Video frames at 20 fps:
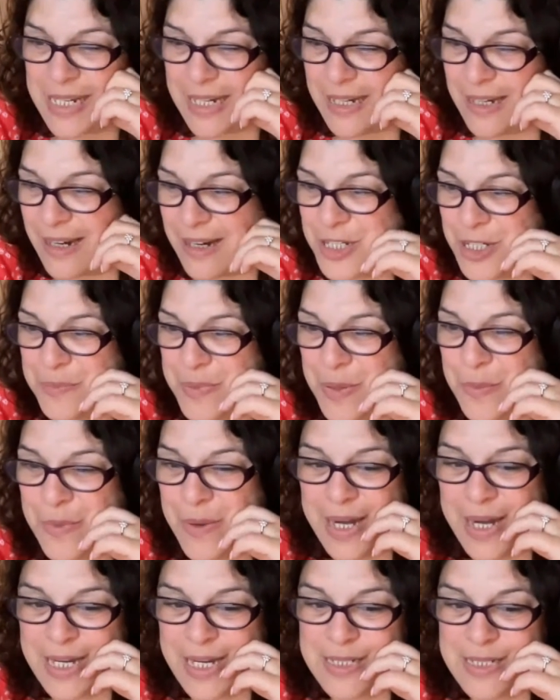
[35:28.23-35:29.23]
like I should be
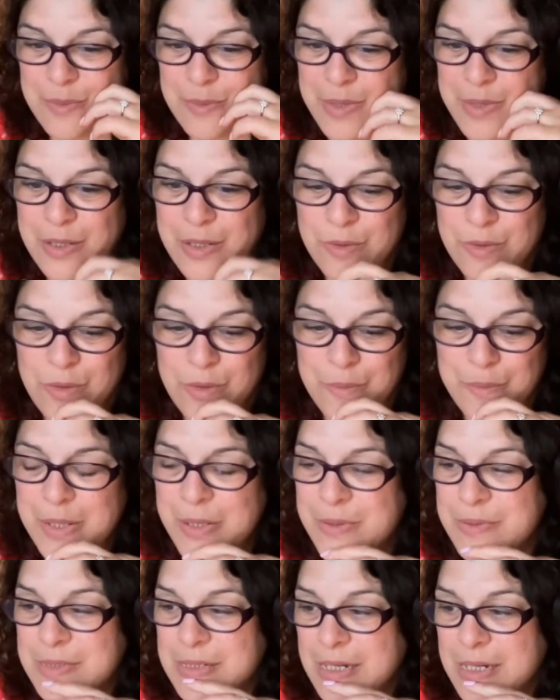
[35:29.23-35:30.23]
working something on
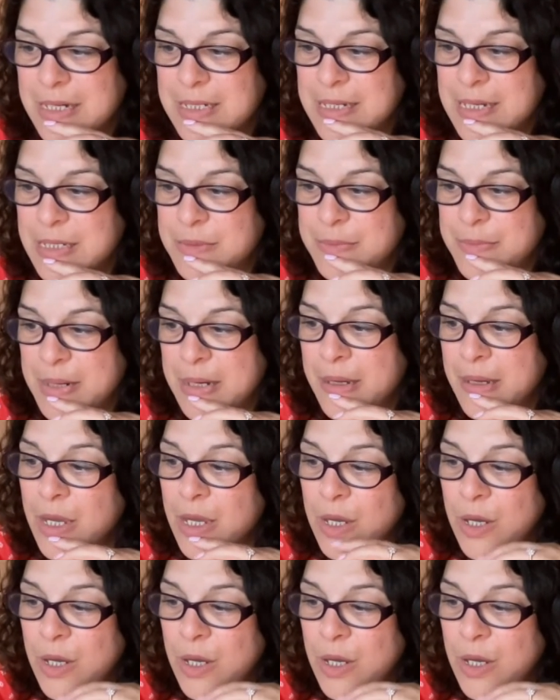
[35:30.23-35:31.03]
Boost. And he said to me,